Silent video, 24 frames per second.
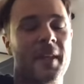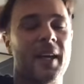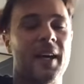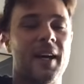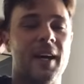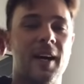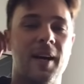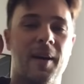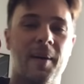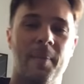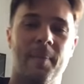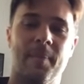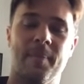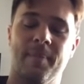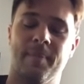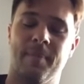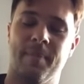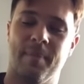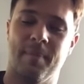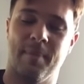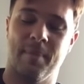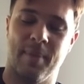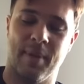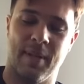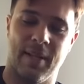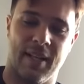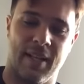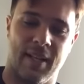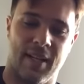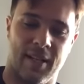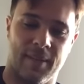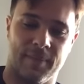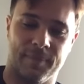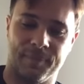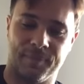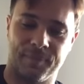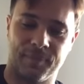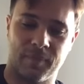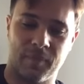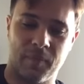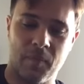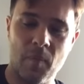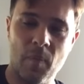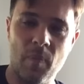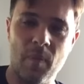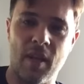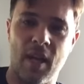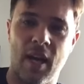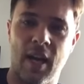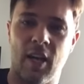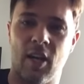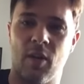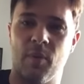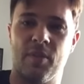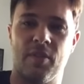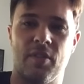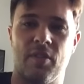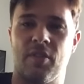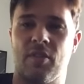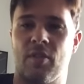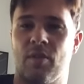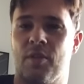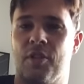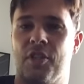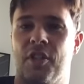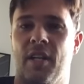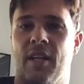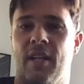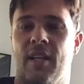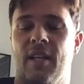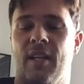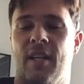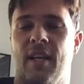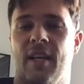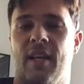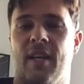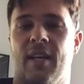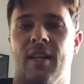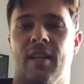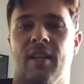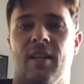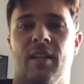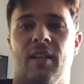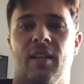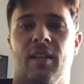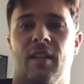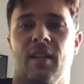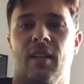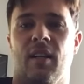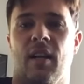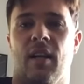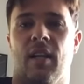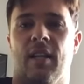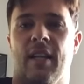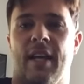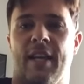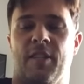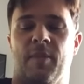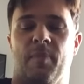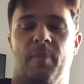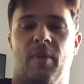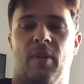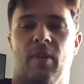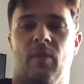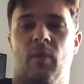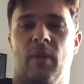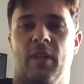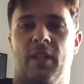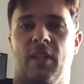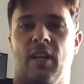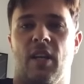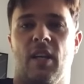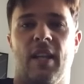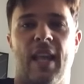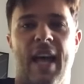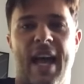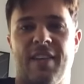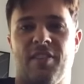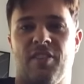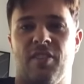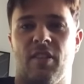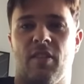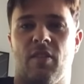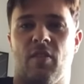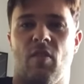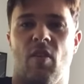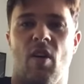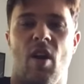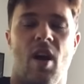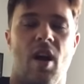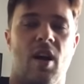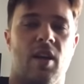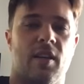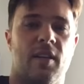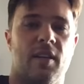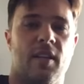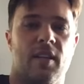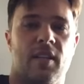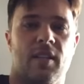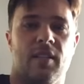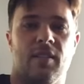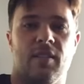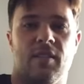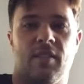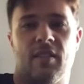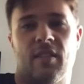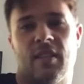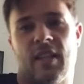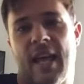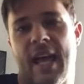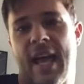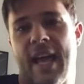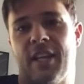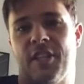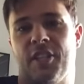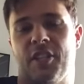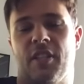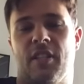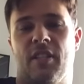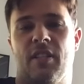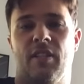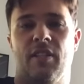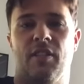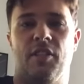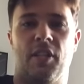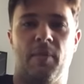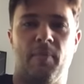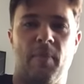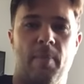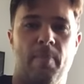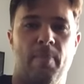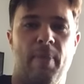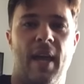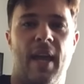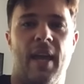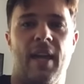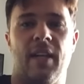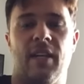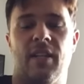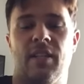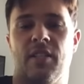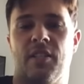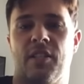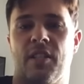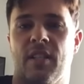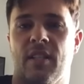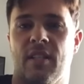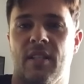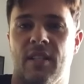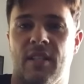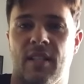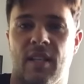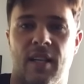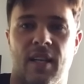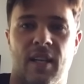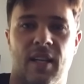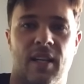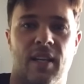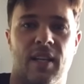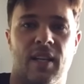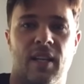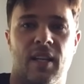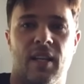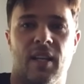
Um, but uh, I always associated a a Les Paul with classic rock and Slash and Jimmy Page and uh,